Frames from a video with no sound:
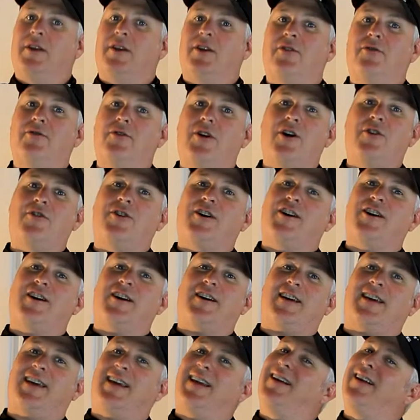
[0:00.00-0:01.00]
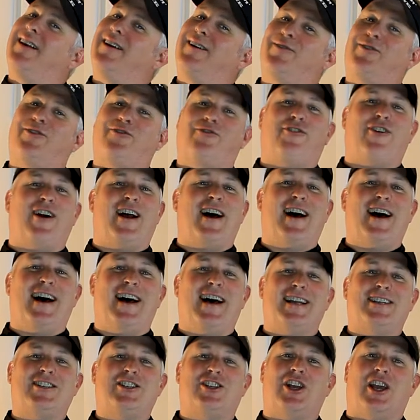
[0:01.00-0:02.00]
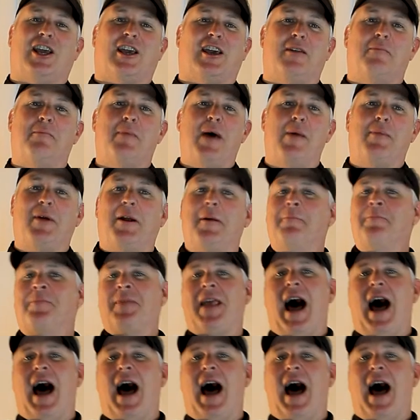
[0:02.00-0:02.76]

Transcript: You know Cookie loves fried chicken, baby.